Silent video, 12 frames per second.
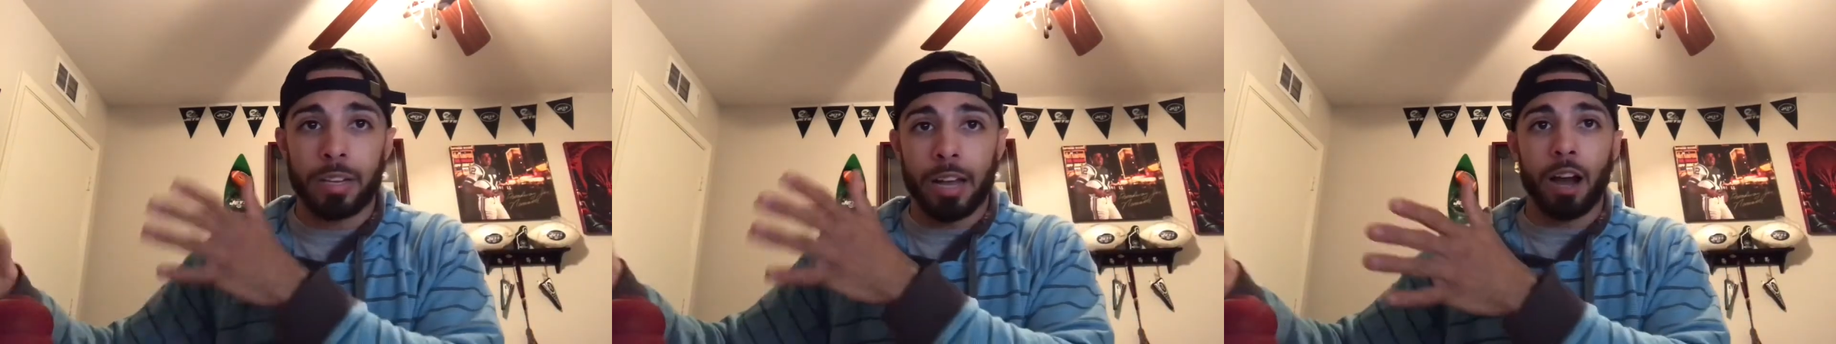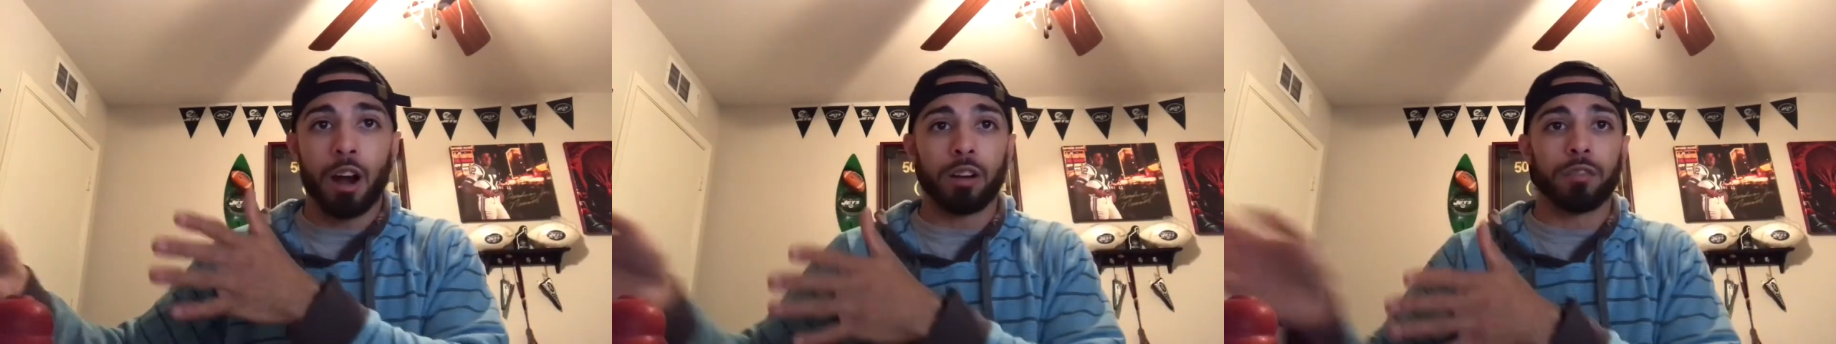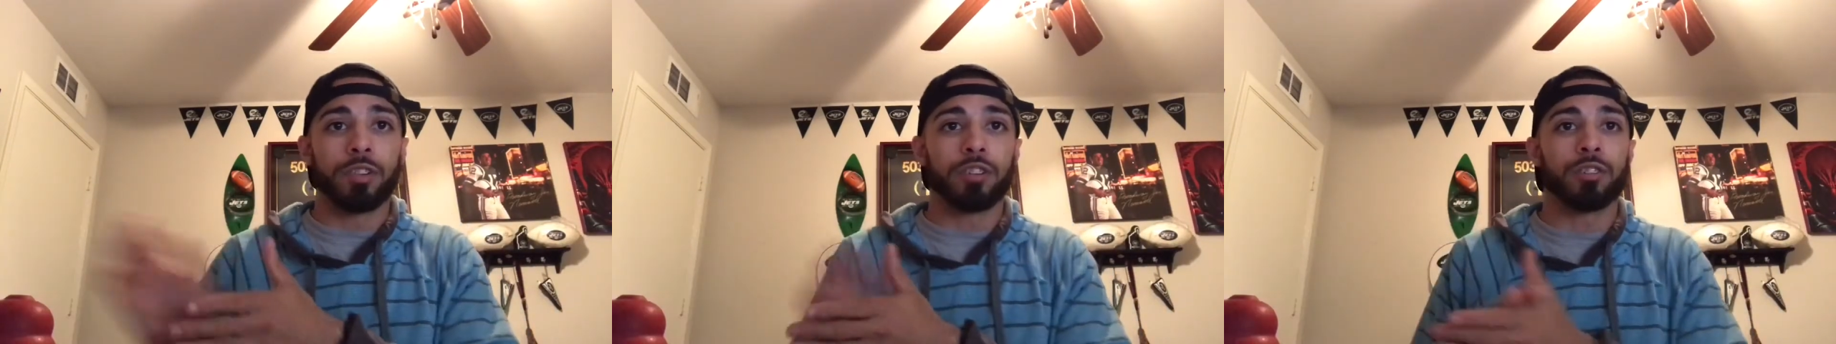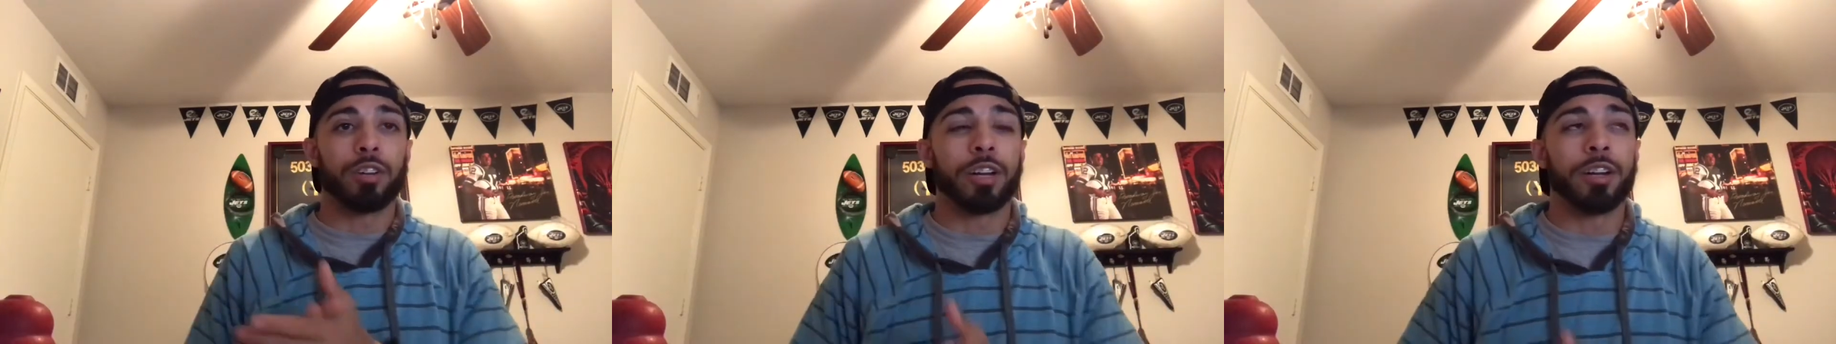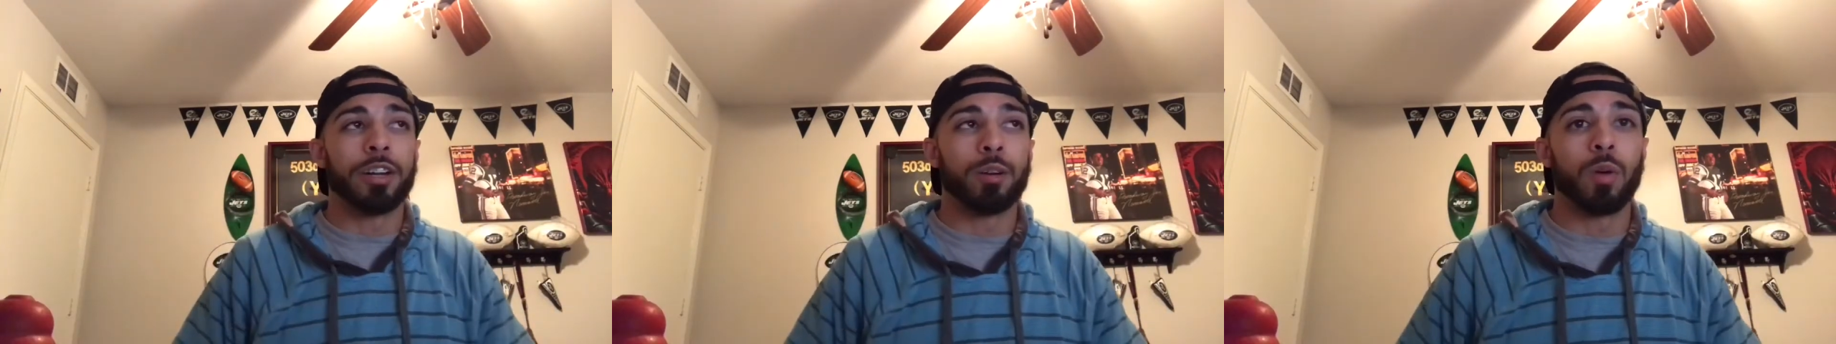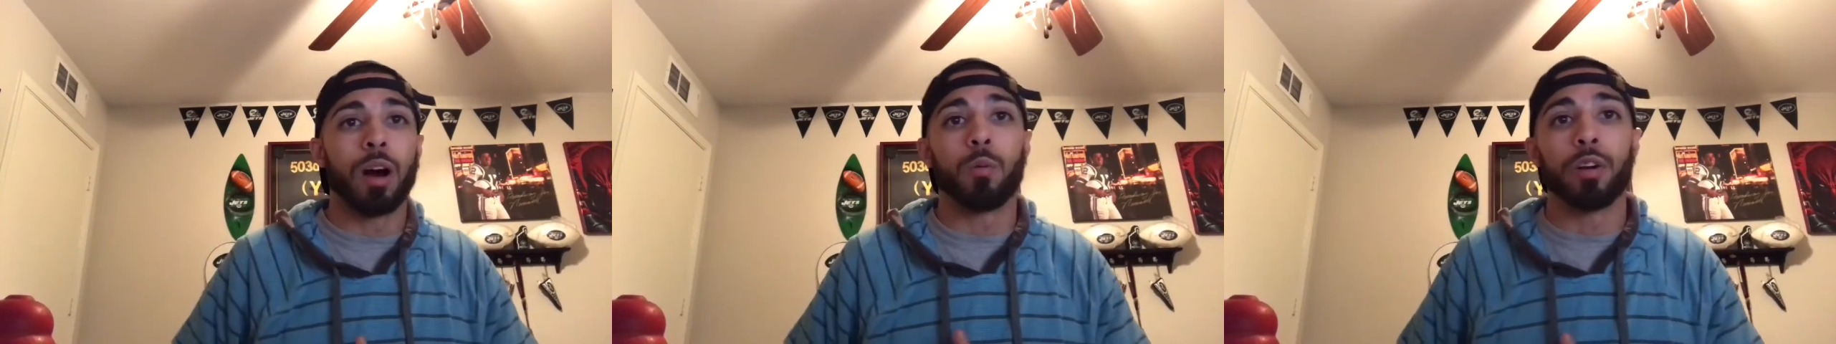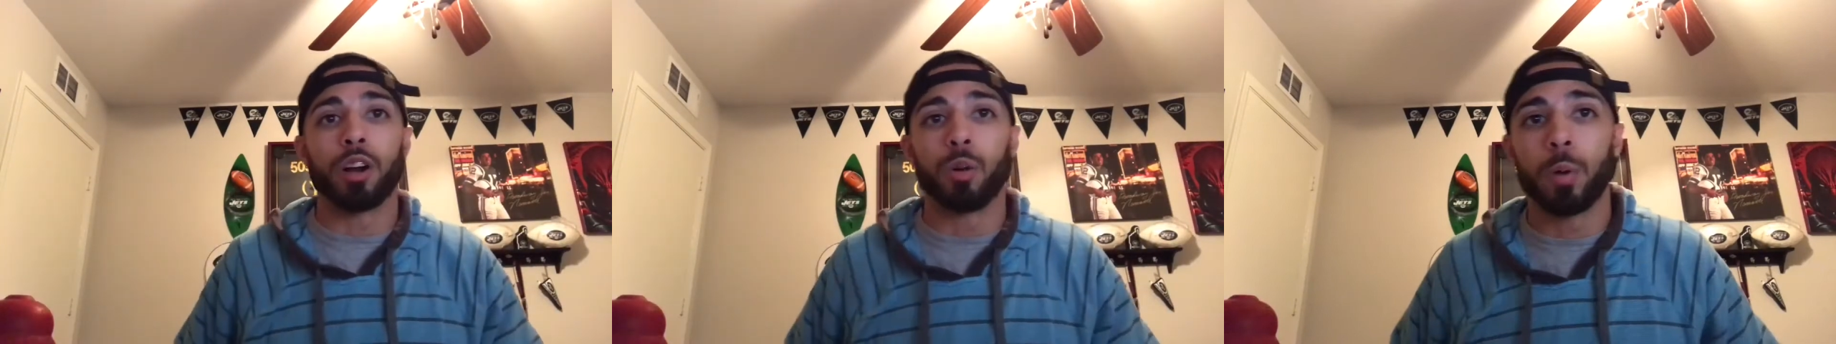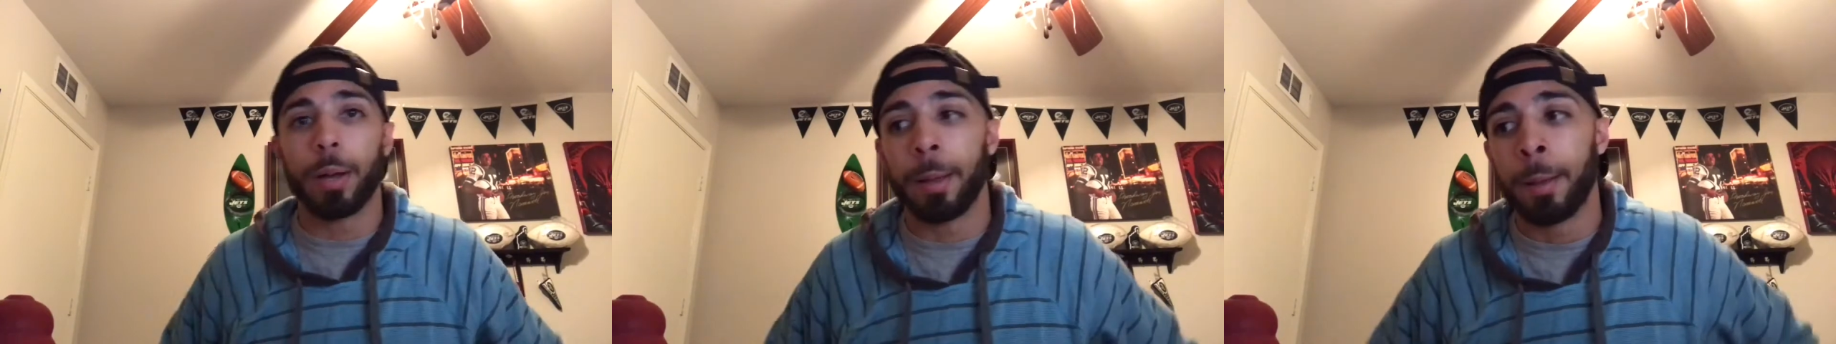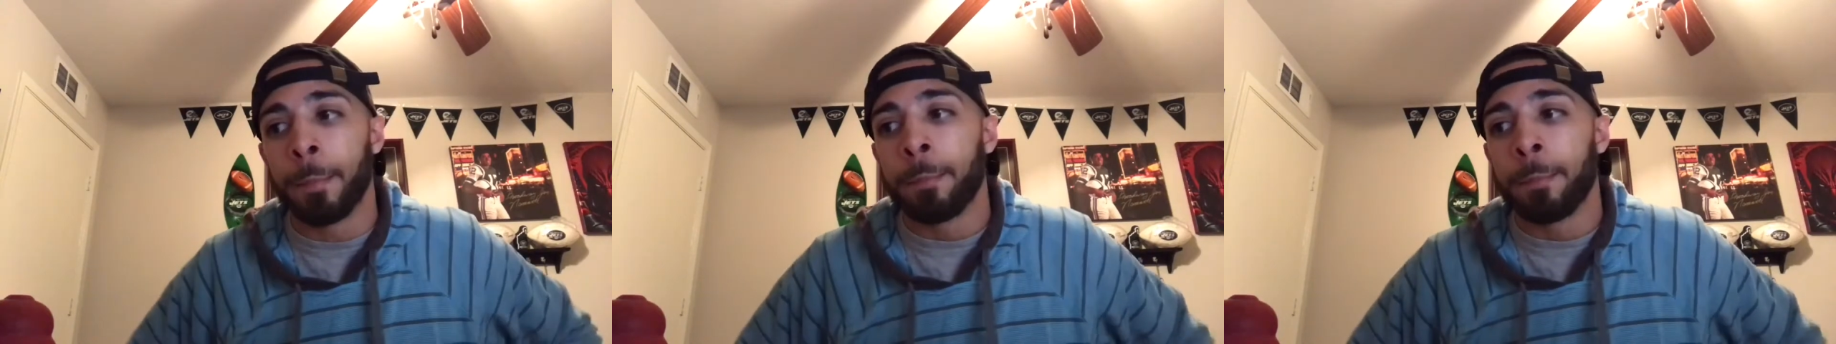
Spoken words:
in that artificial area while we're away.